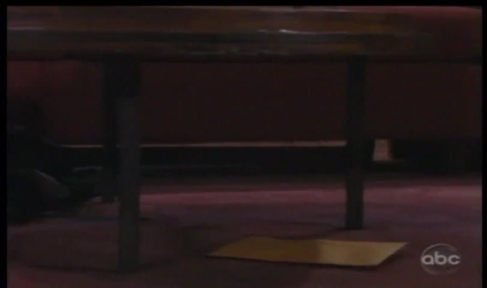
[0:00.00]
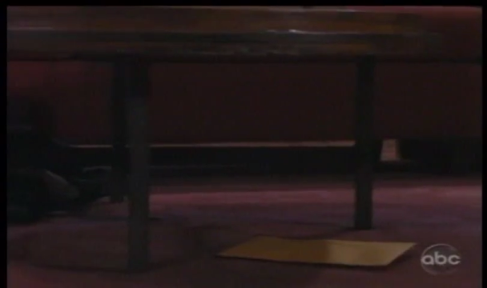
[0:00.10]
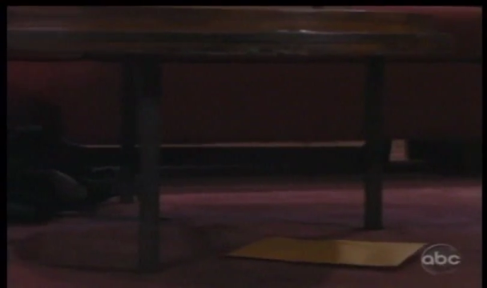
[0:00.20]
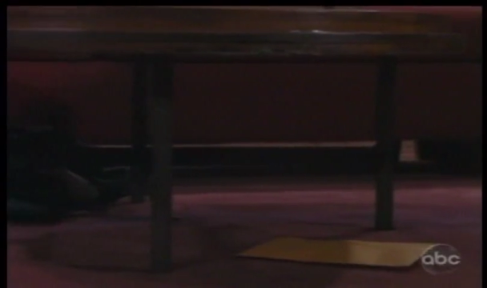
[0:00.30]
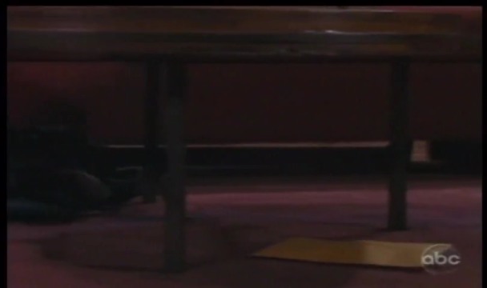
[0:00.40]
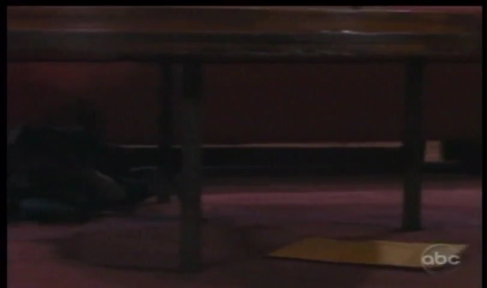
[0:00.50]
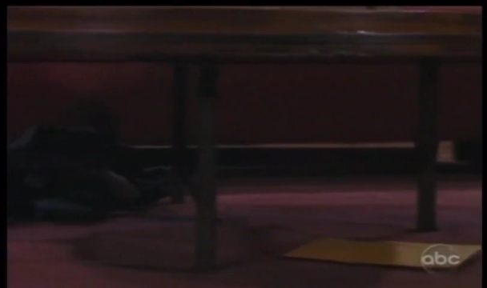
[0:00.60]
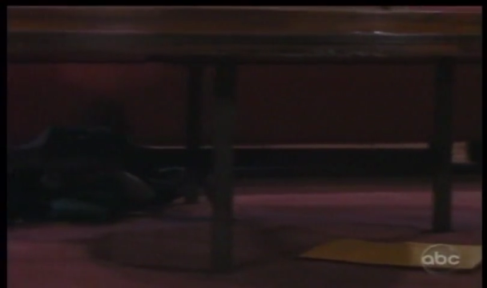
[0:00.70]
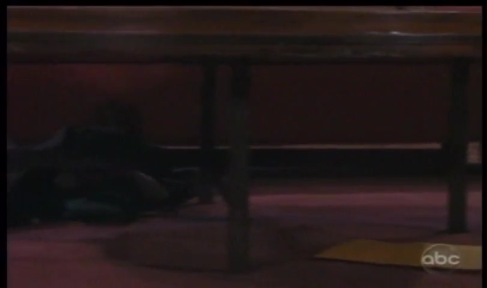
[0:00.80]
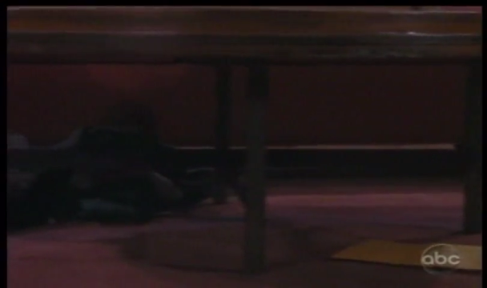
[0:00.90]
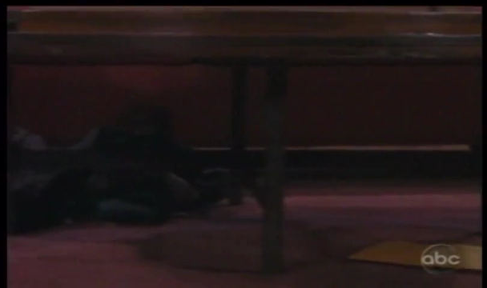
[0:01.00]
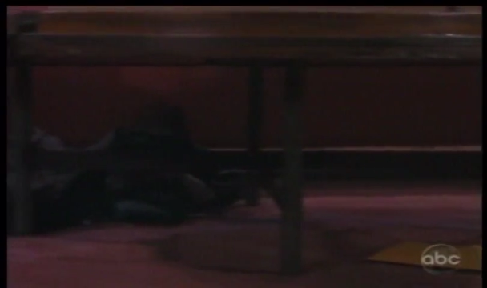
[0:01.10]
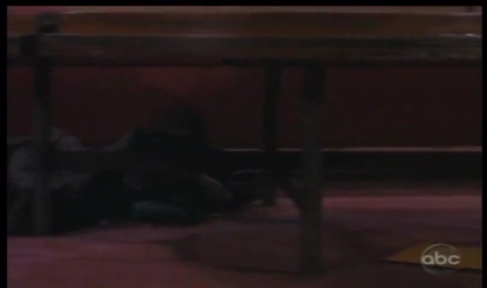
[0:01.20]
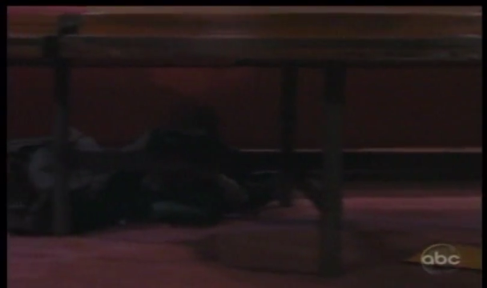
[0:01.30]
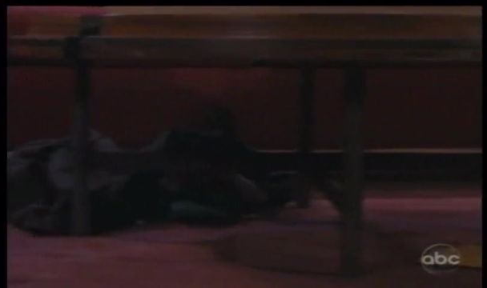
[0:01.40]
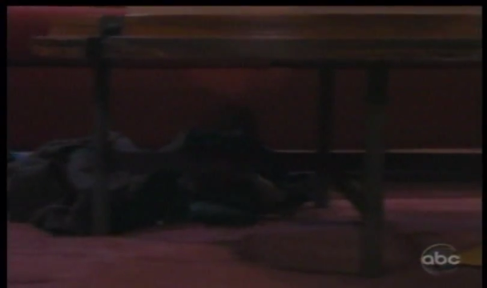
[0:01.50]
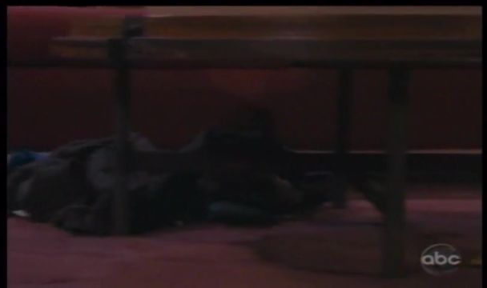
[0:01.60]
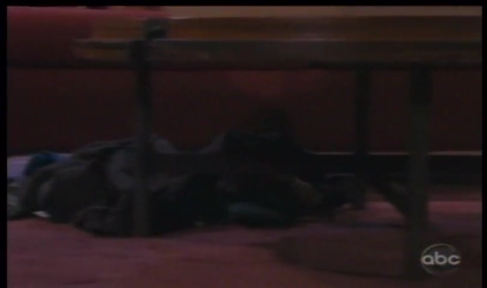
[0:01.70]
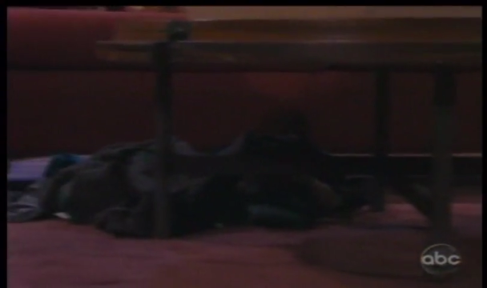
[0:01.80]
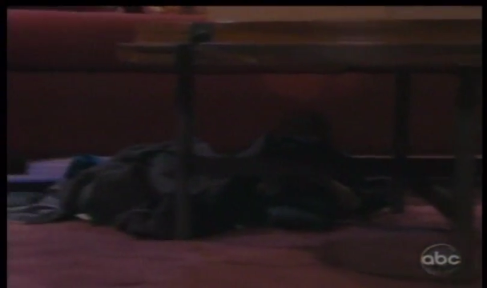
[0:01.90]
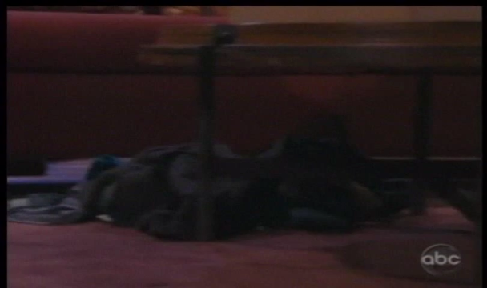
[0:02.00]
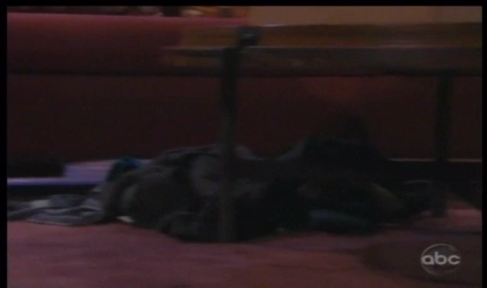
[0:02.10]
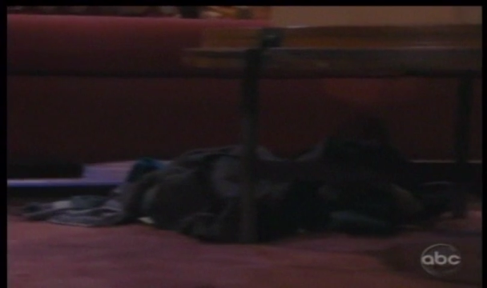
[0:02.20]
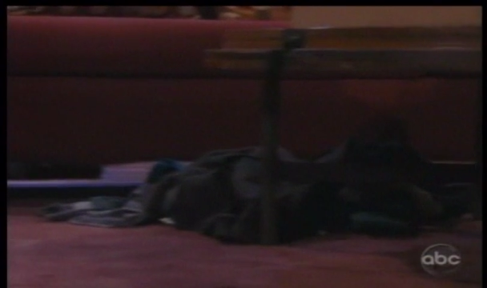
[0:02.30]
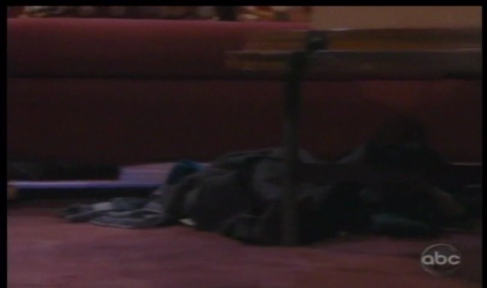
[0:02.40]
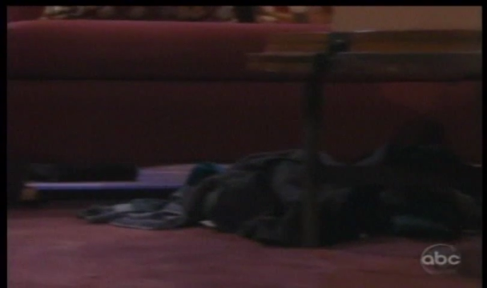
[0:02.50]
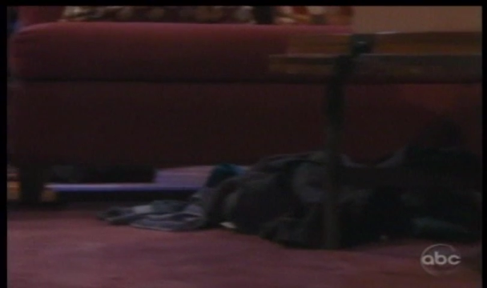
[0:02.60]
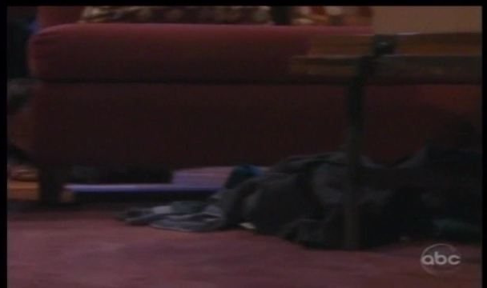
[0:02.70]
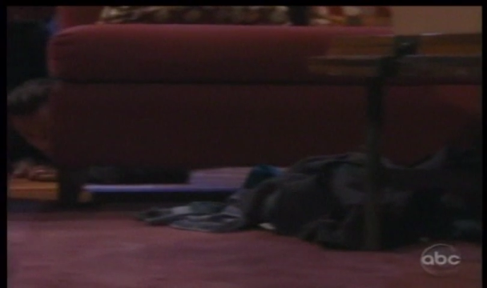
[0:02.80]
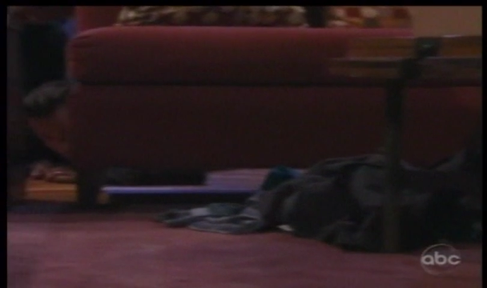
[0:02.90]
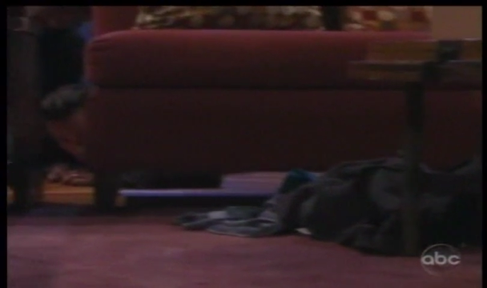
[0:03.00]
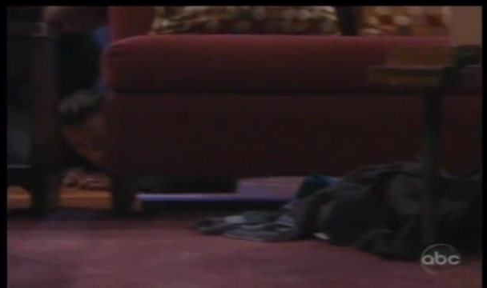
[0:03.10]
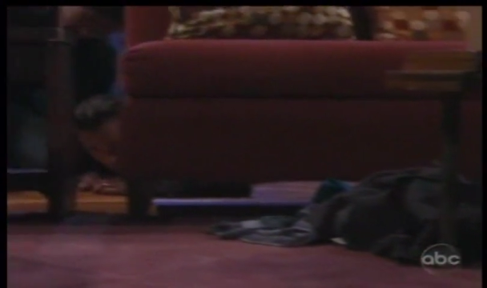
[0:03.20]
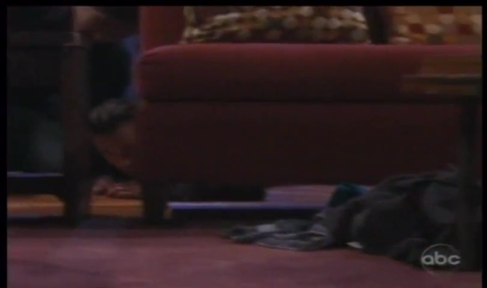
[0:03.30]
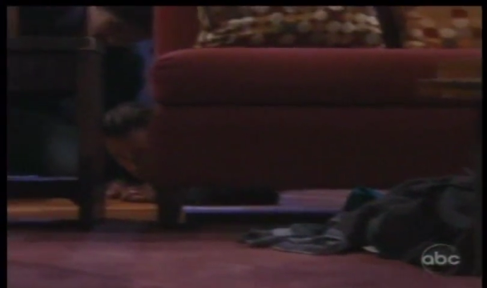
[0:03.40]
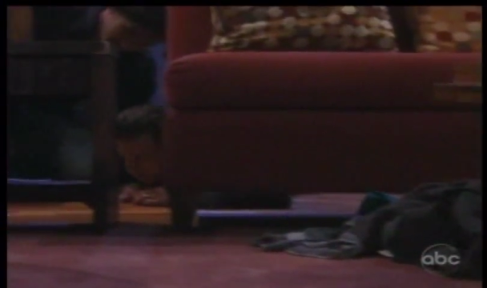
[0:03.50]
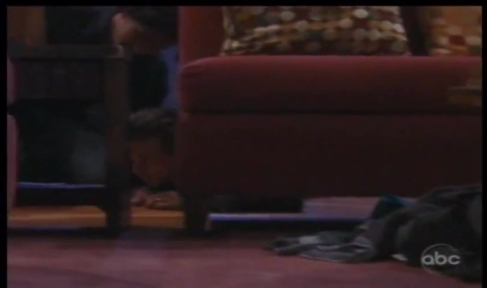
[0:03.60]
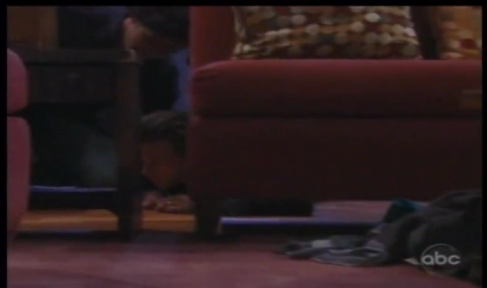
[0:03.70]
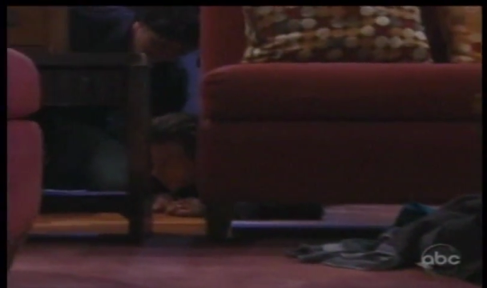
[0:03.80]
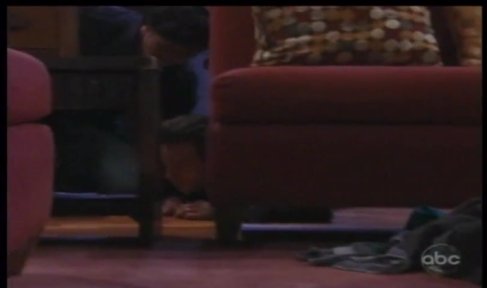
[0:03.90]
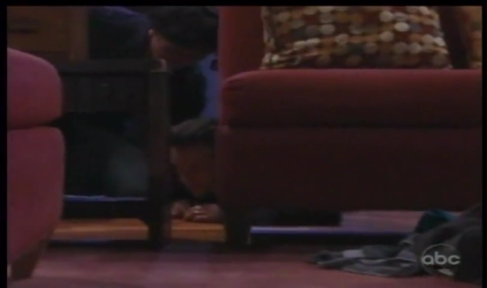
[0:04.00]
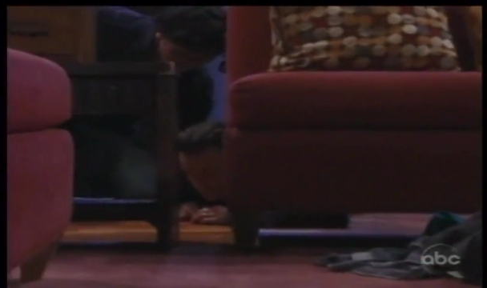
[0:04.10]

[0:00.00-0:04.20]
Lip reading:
(no speaker visible)